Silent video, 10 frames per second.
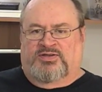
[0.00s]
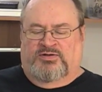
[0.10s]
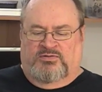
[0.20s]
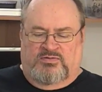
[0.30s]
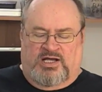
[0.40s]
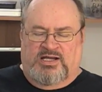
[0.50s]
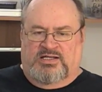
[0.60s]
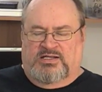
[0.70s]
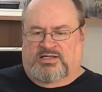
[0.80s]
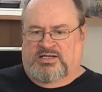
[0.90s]
to
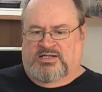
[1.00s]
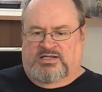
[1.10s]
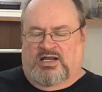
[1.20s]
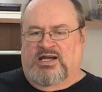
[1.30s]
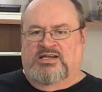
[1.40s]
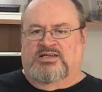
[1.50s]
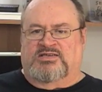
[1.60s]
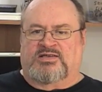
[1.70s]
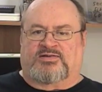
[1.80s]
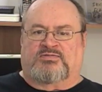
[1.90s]

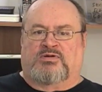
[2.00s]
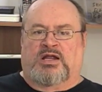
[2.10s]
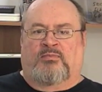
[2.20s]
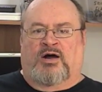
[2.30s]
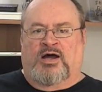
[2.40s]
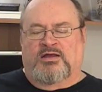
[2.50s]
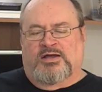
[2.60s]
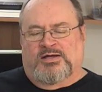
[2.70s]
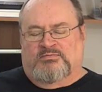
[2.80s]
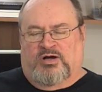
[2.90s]
1996 when I bought
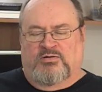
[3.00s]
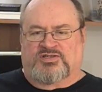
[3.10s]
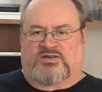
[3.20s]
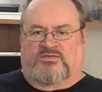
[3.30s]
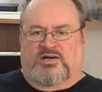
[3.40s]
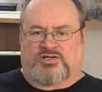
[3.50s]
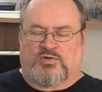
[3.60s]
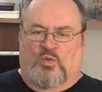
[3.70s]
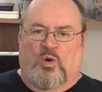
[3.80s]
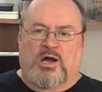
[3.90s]
Poser
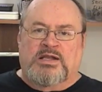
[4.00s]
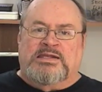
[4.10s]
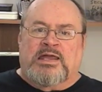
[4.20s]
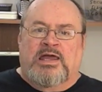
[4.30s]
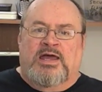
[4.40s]
version 1.